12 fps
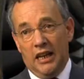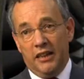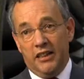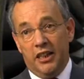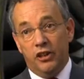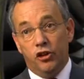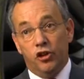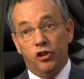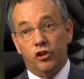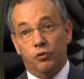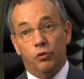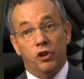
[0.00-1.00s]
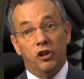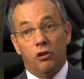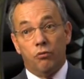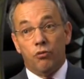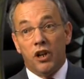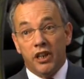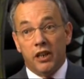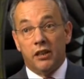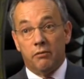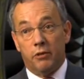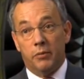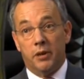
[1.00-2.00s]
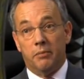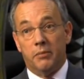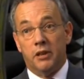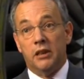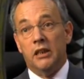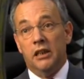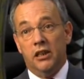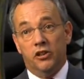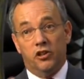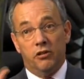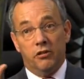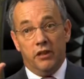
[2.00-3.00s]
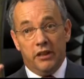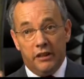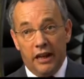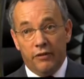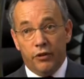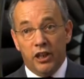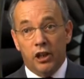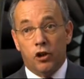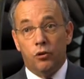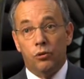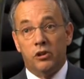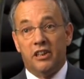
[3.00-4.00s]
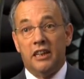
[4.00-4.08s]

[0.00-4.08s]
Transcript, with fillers: and the engines were not running, remember, so everything cooled